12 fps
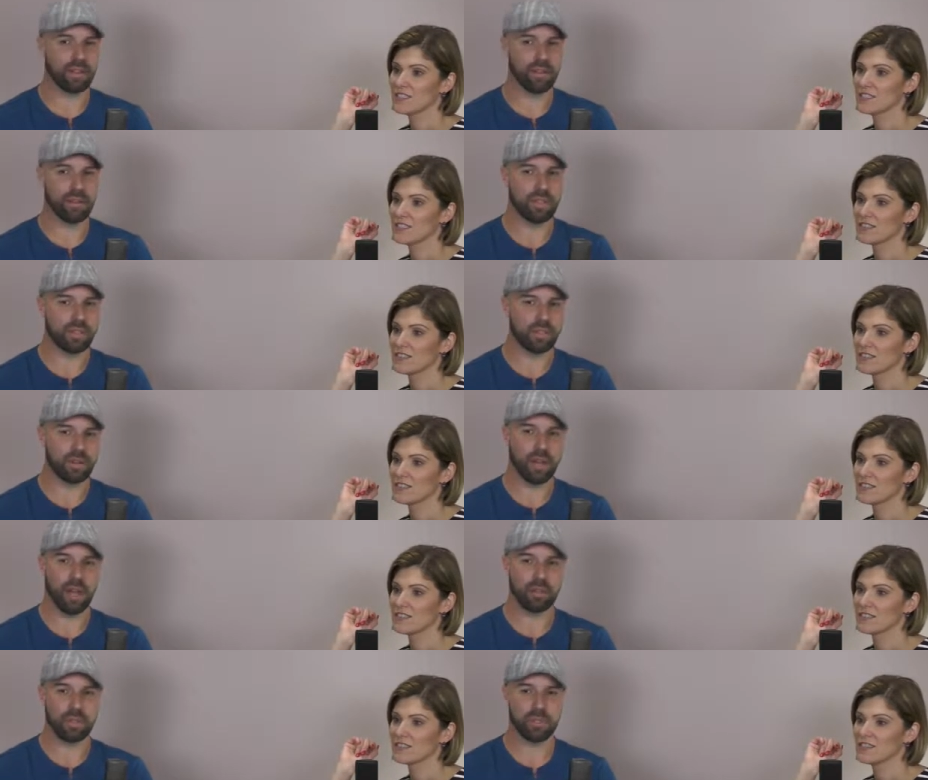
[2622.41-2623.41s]
Speaker 1: 13
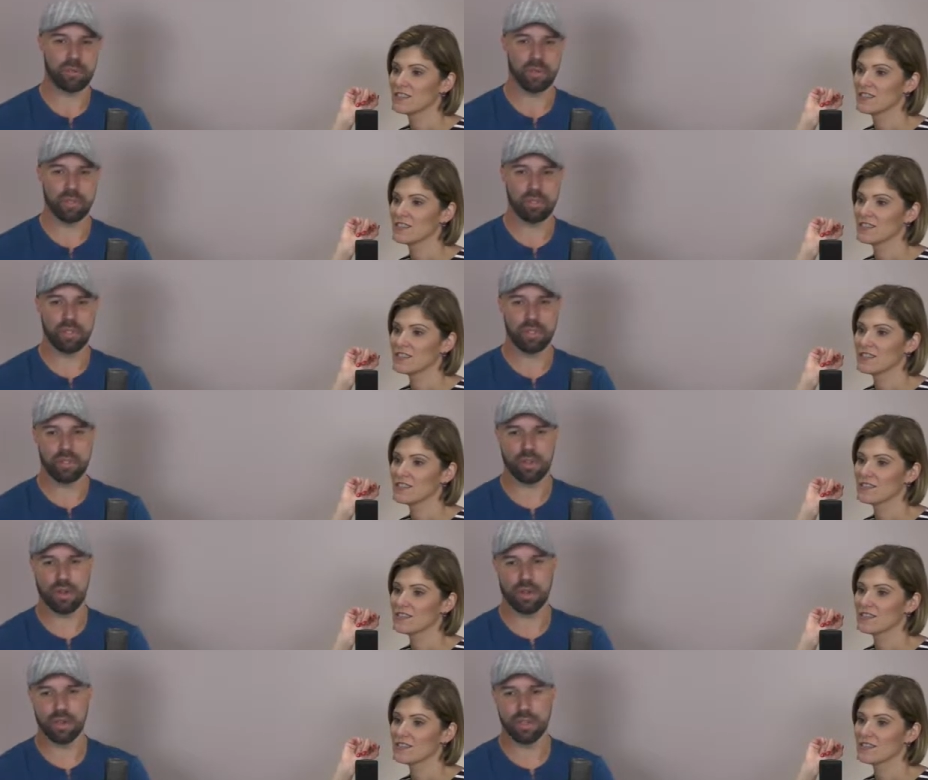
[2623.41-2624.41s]
stripes, 23
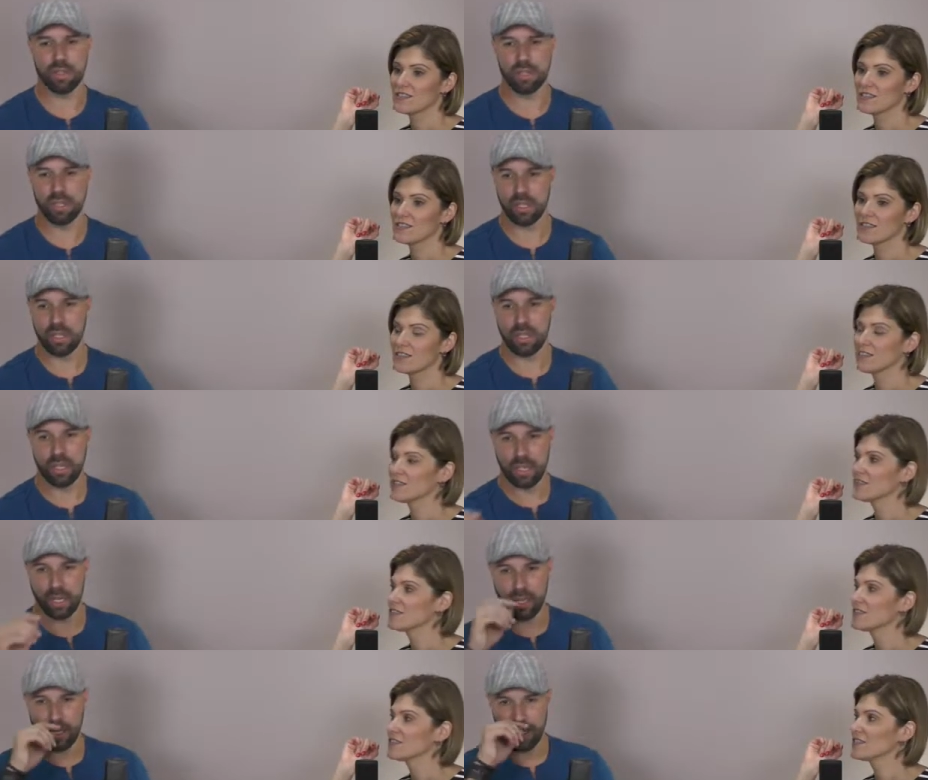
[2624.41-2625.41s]
stars.
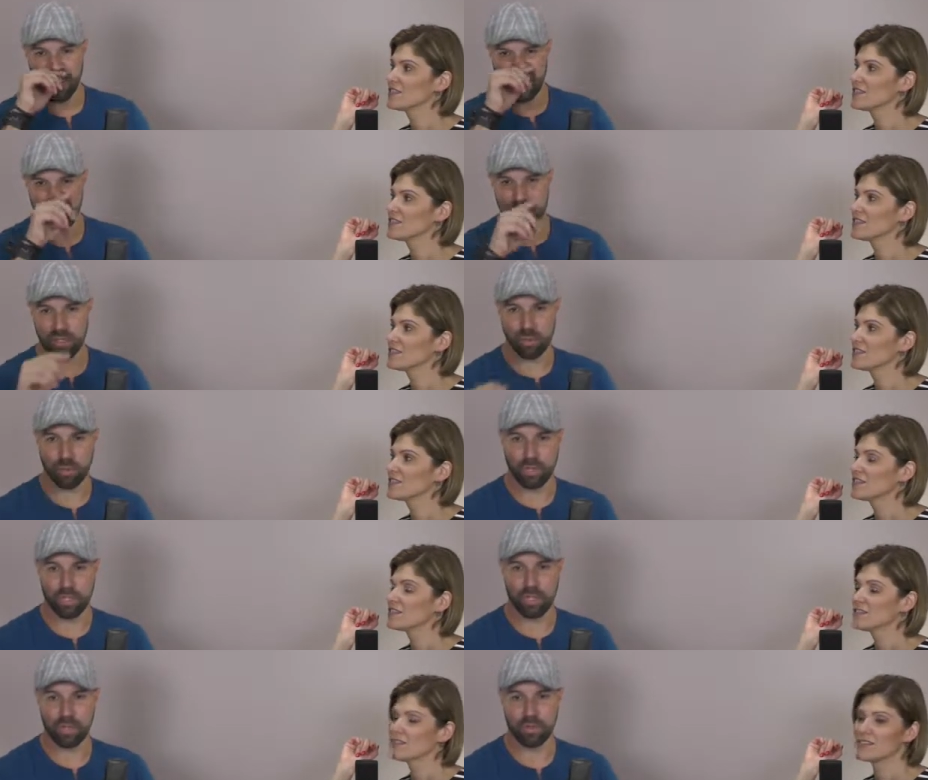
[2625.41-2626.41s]
Uh,
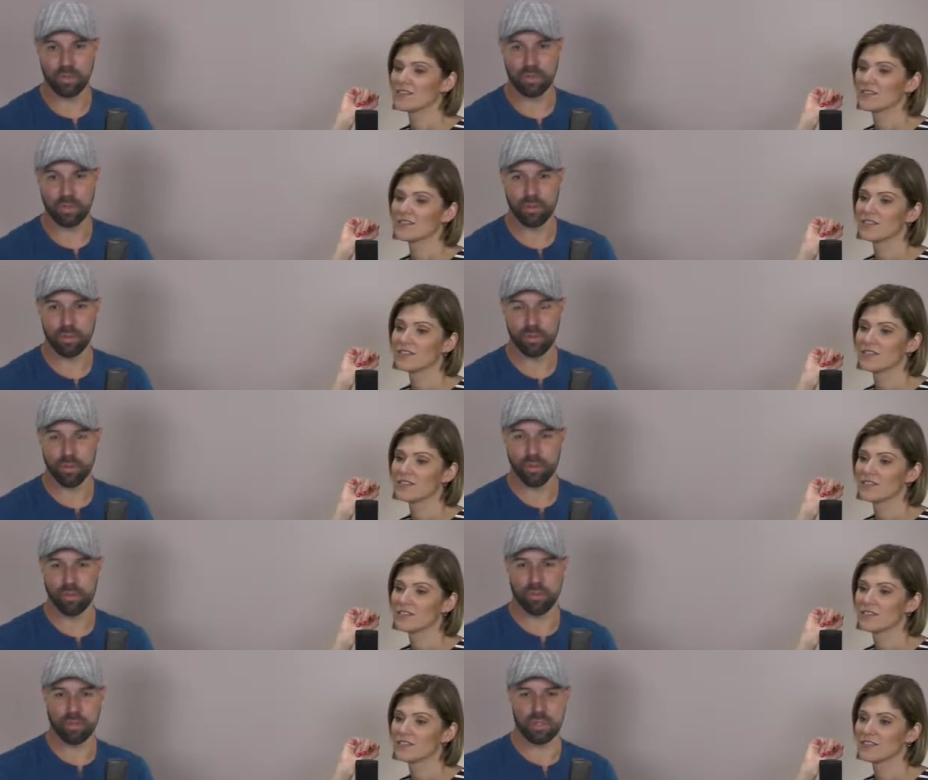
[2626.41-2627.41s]
1822,
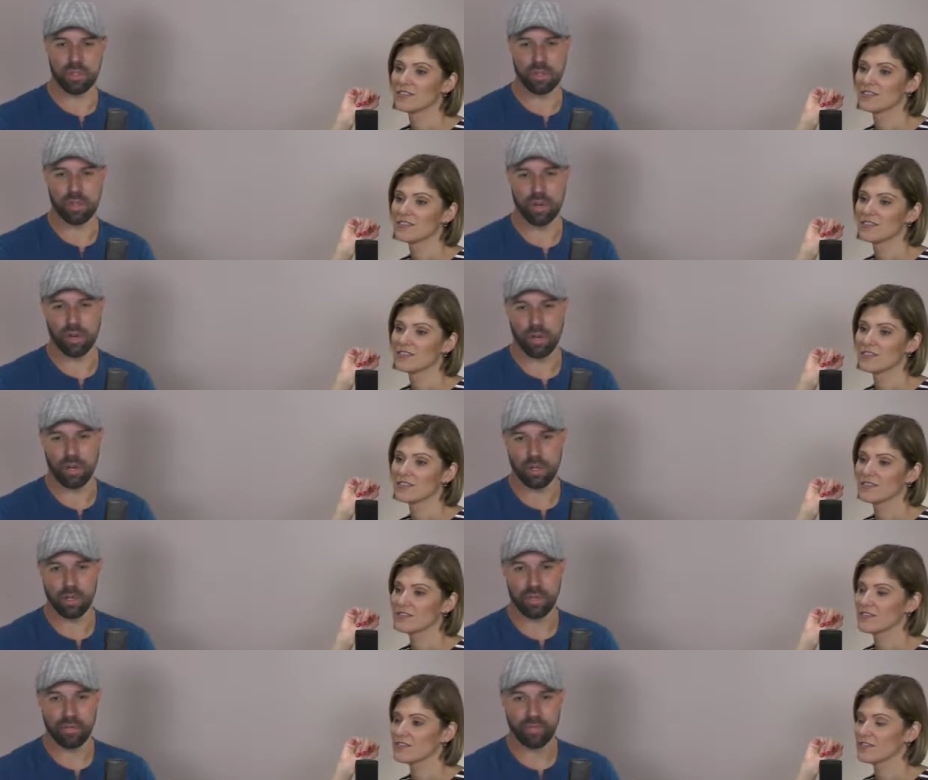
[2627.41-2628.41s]
24
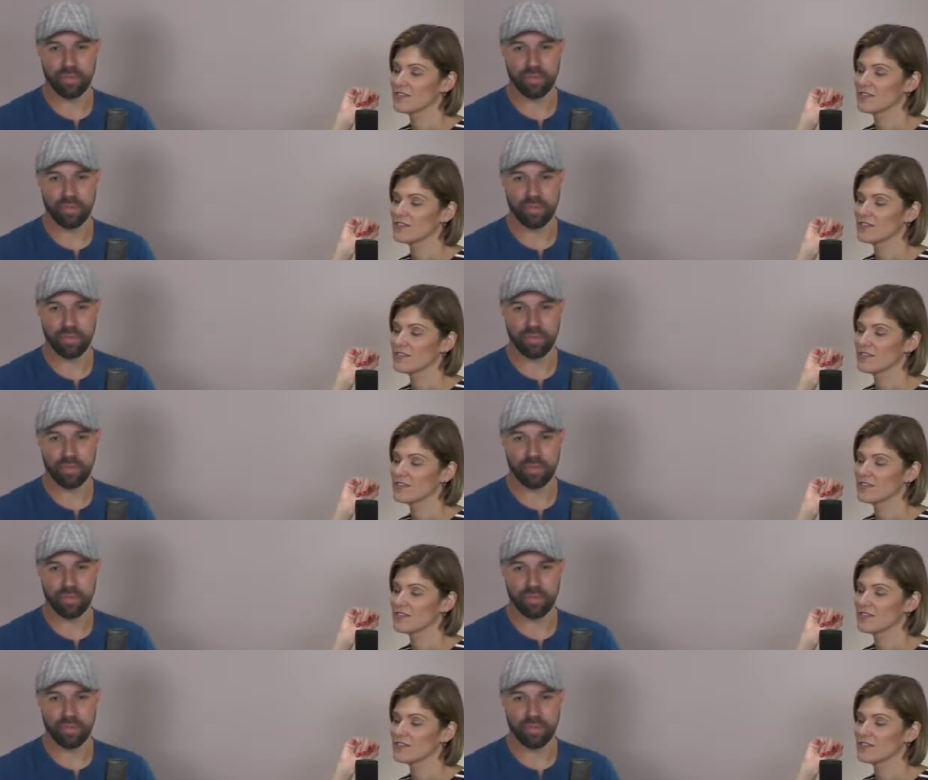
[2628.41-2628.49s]
stars.